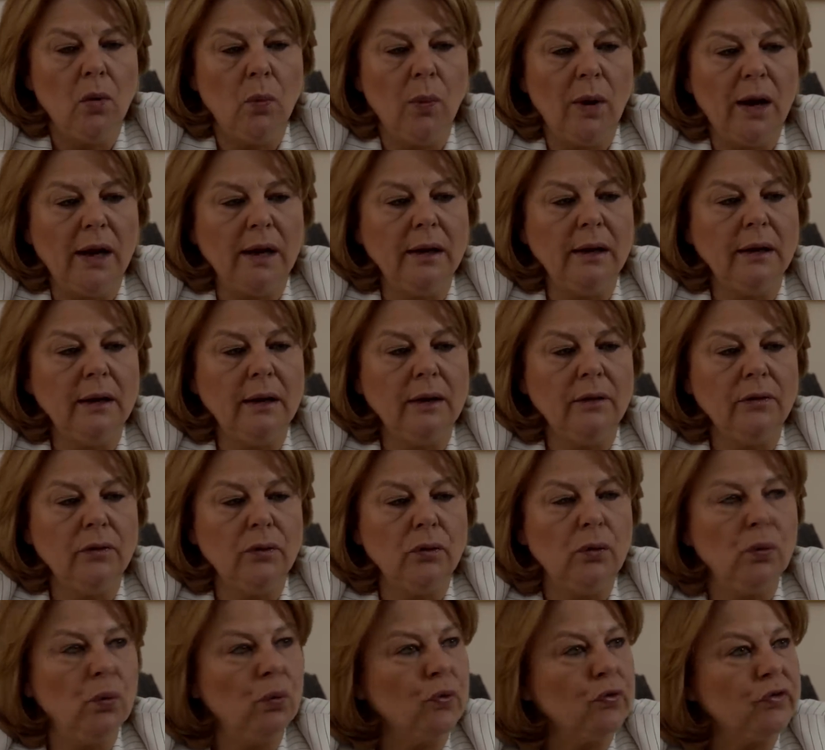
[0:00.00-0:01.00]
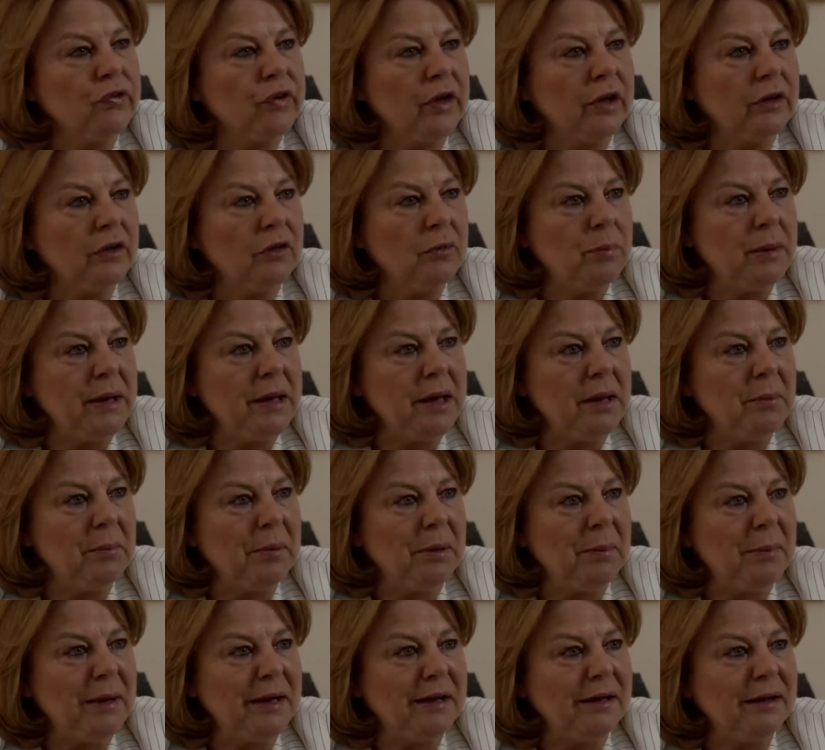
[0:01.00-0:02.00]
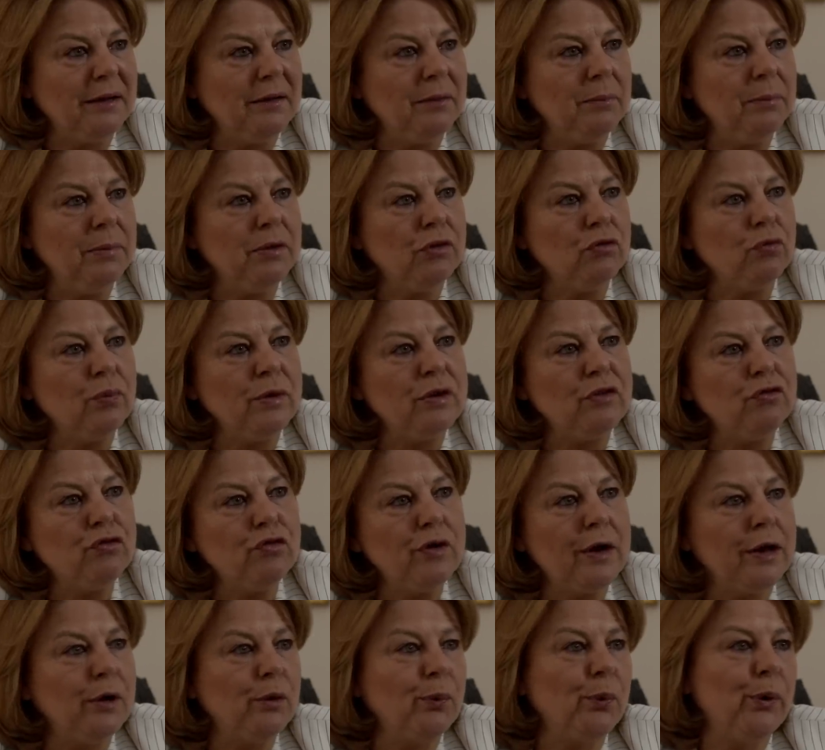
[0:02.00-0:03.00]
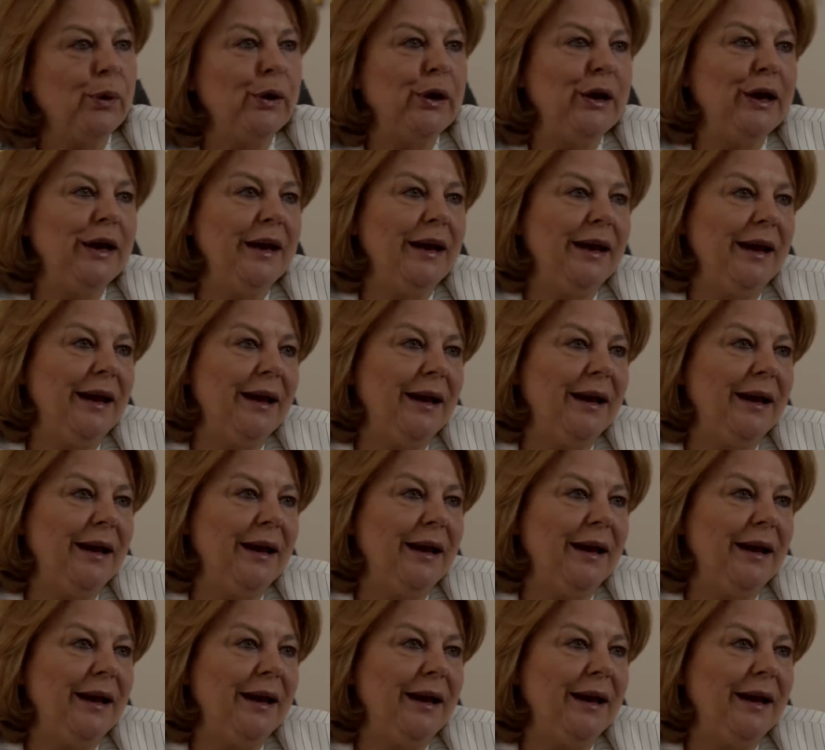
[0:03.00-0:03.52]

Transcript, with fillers: Well, the law started being implemented between January